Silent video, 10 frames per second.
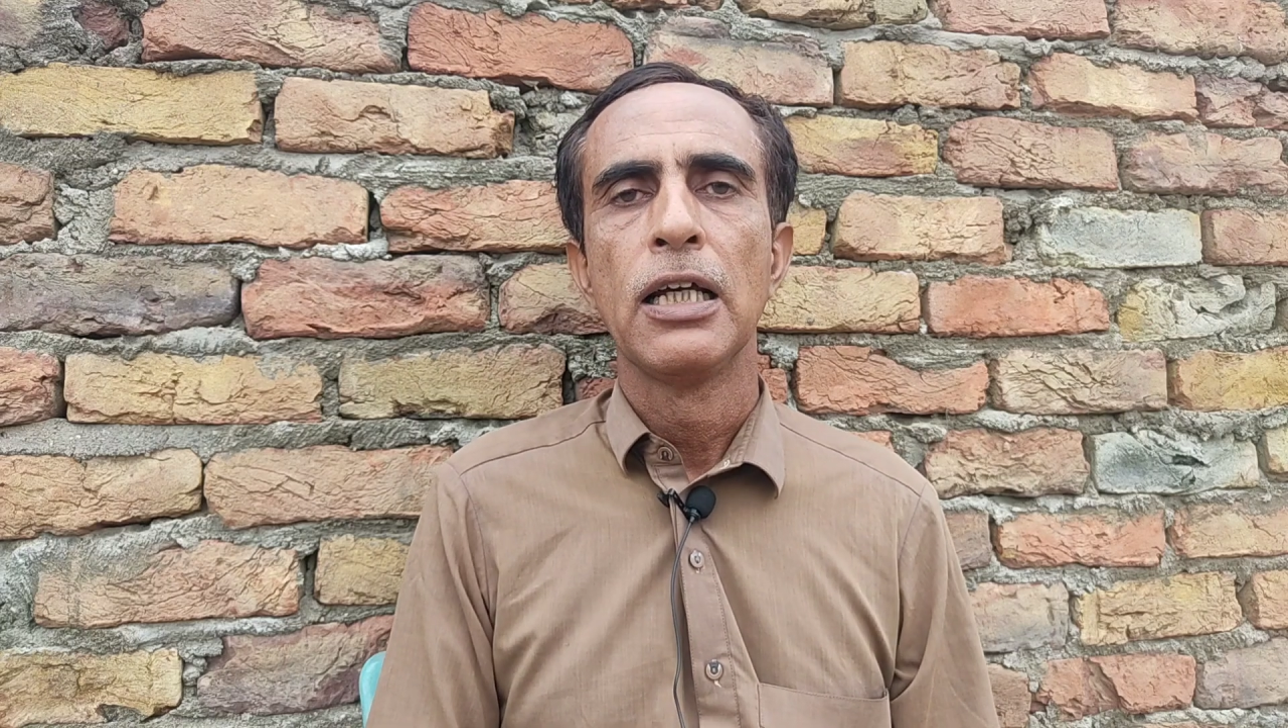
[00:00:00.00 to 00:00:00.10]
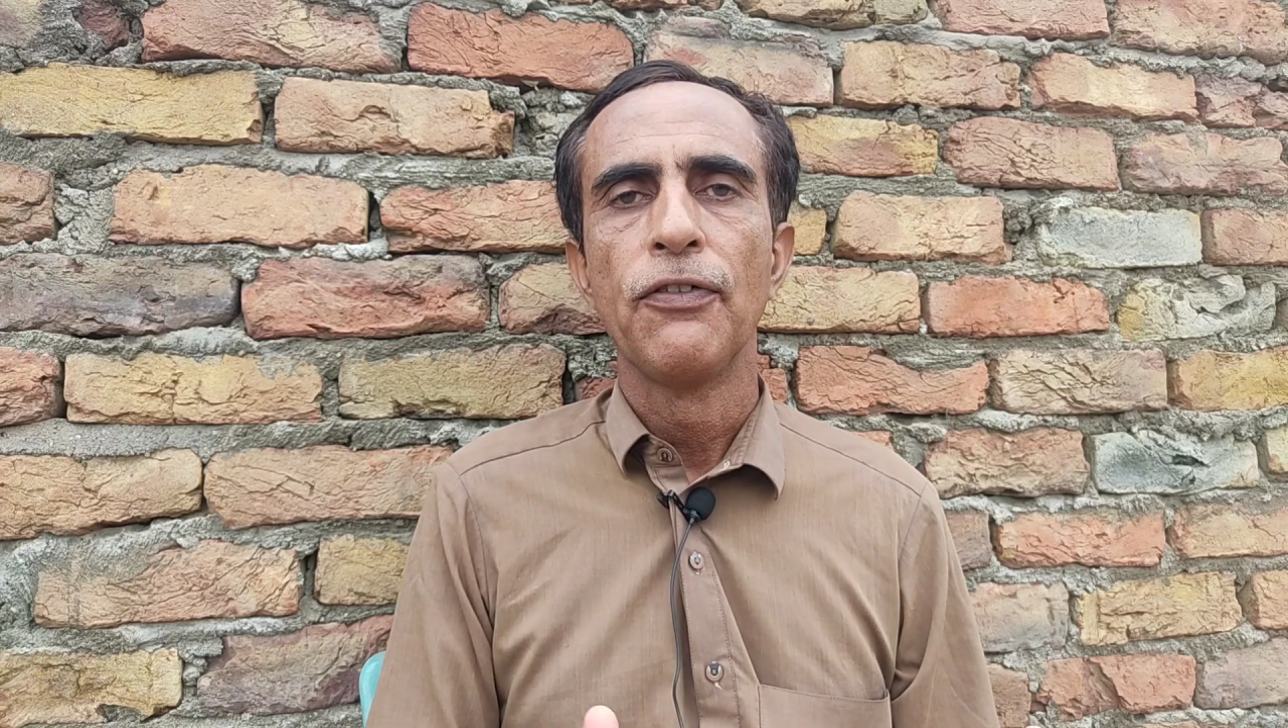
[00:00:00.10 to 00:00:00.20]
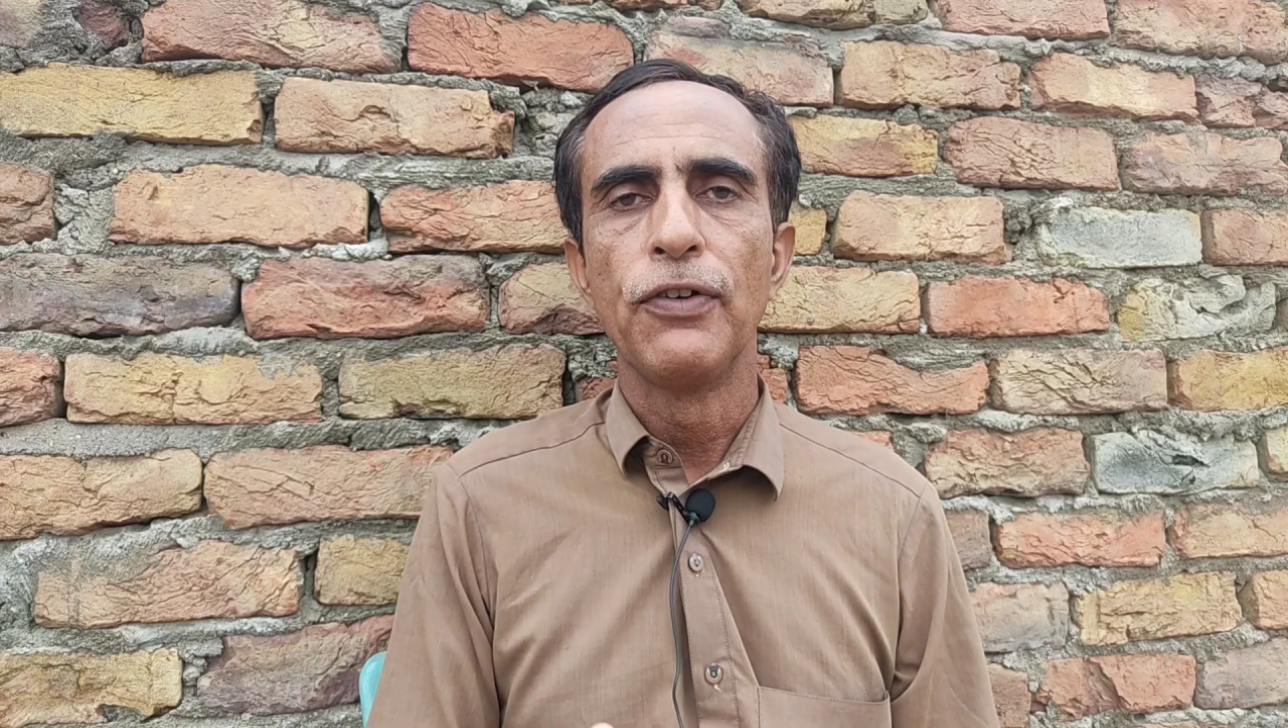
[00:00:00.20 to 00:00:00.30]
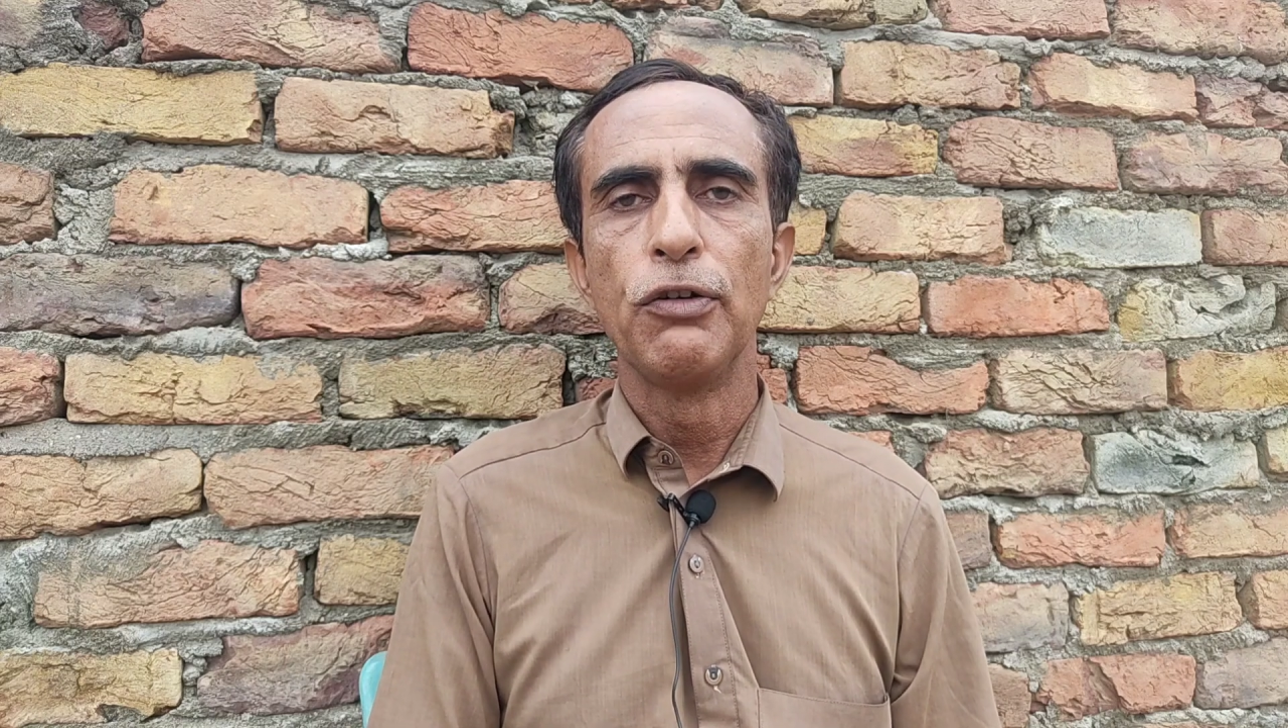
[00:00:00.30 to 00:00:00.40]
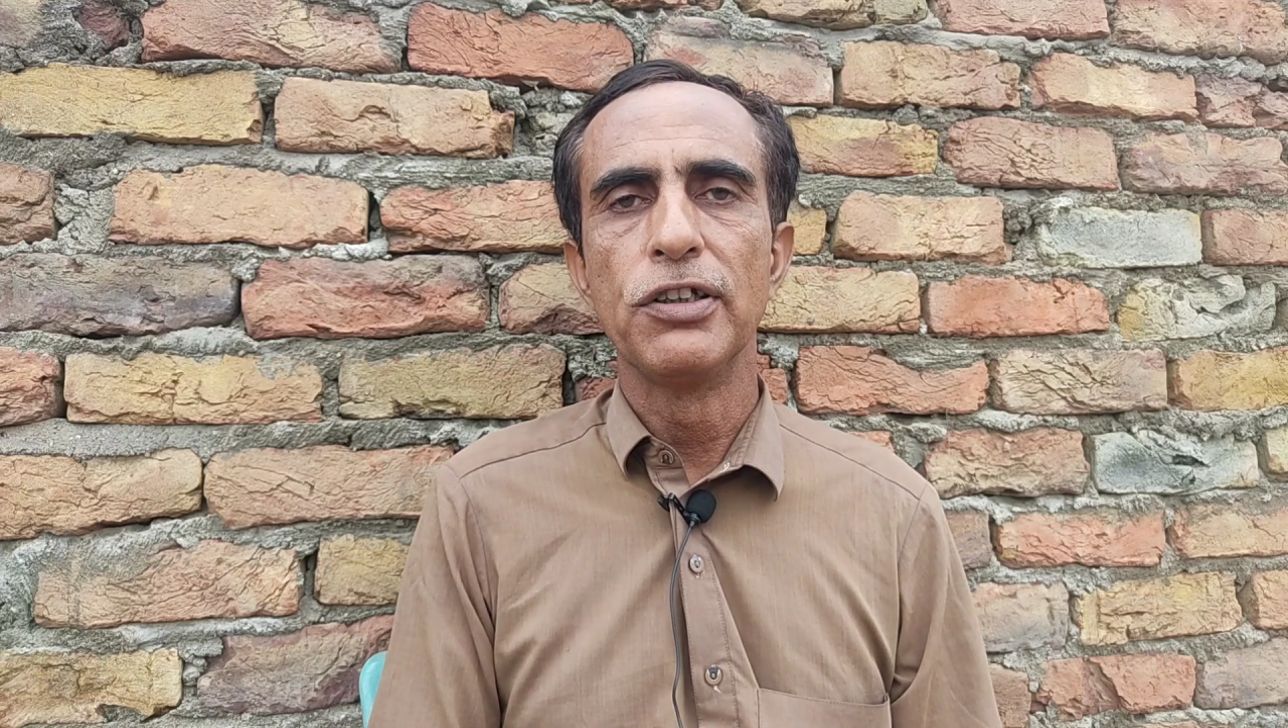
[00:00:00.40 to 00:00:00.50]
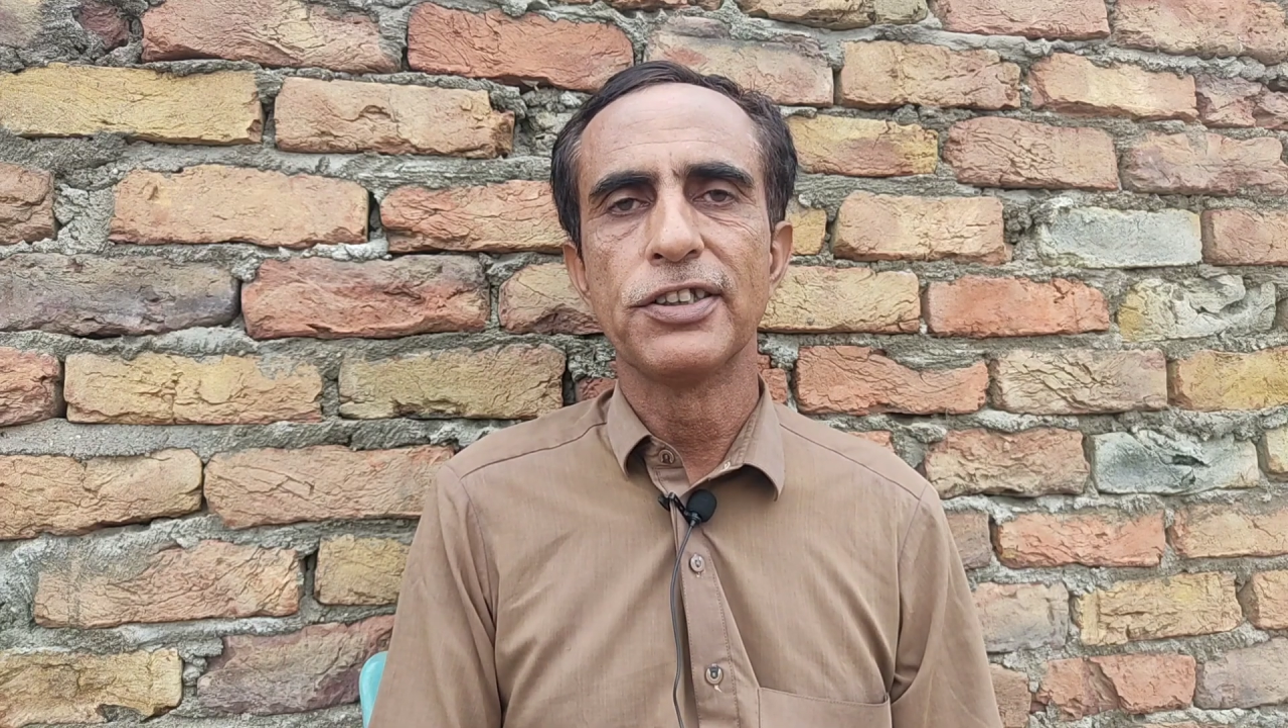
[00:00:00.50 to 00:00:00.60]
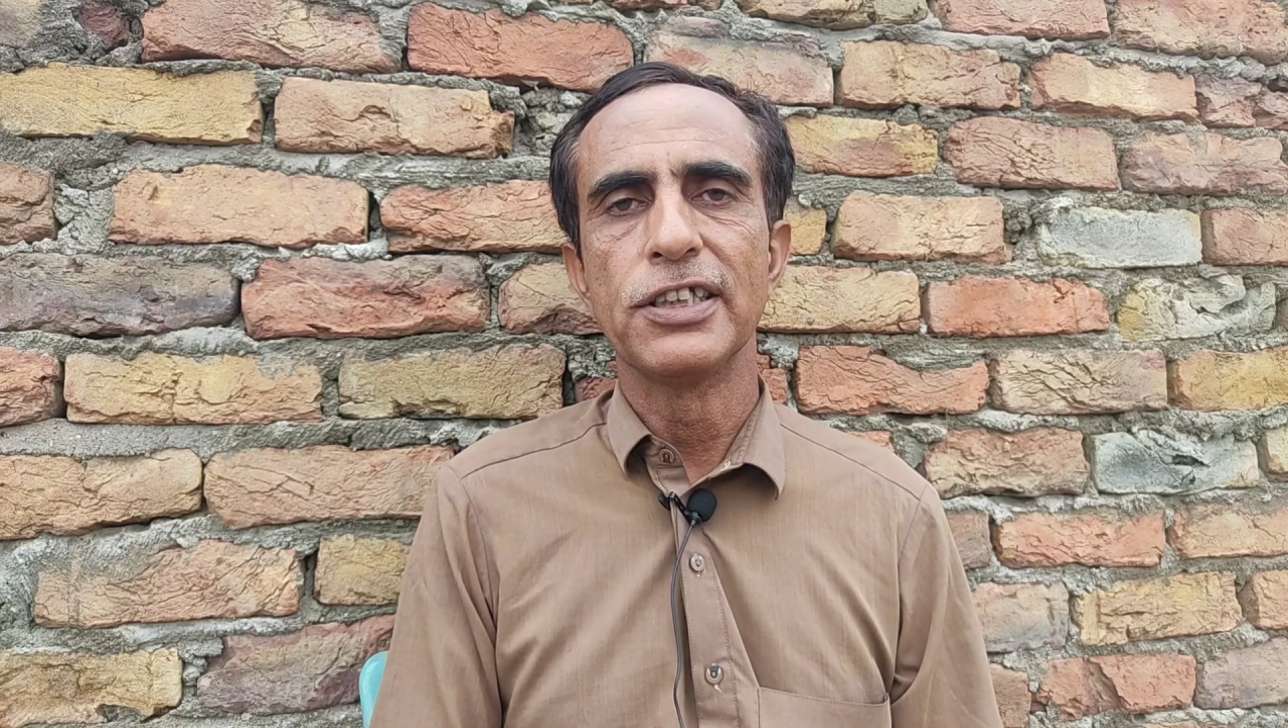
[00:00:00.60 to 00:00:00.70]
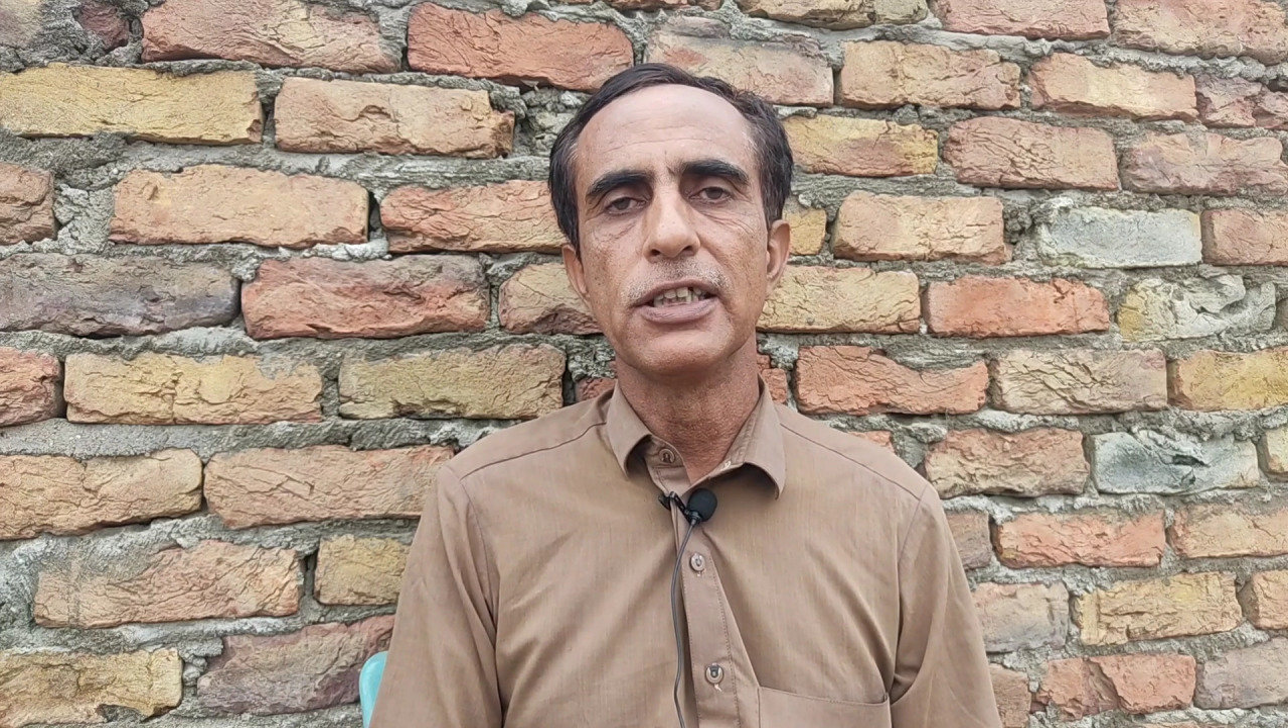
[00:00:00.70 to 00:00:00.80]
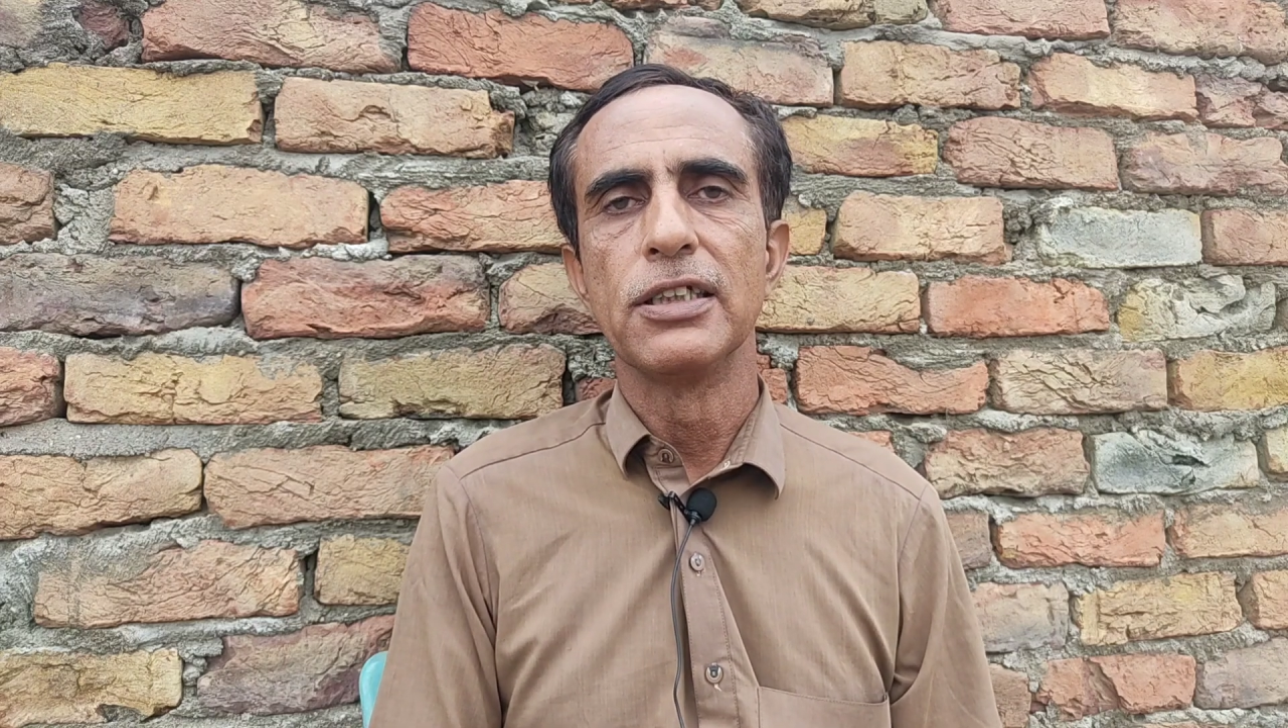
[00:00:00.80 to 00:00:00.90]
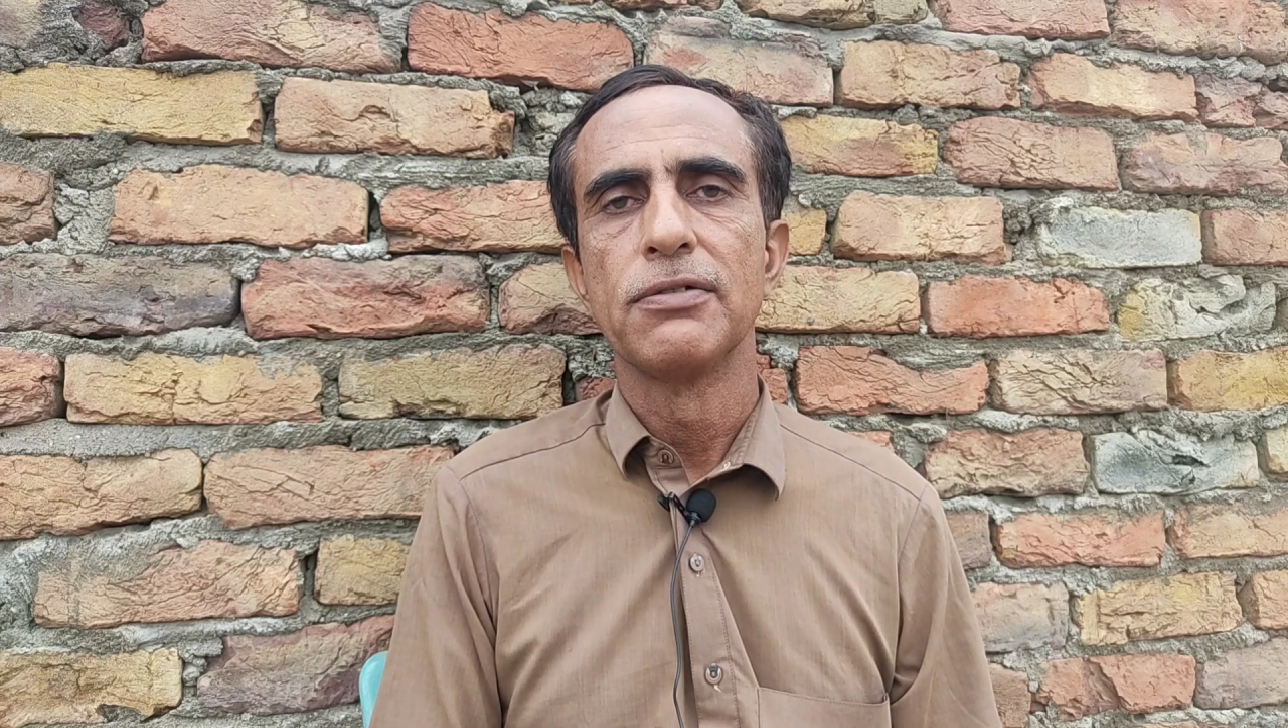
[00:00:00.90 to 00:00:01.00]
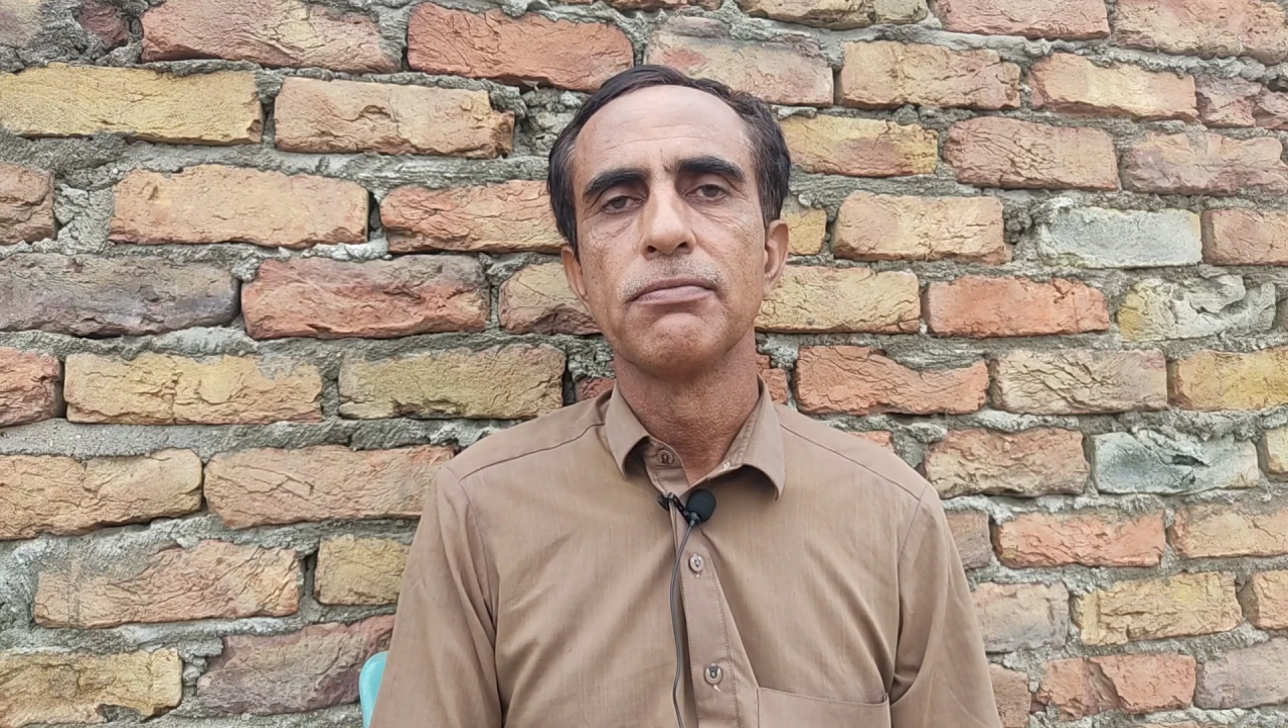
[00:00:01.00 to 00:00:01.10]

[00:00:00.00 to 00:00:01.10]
fluency.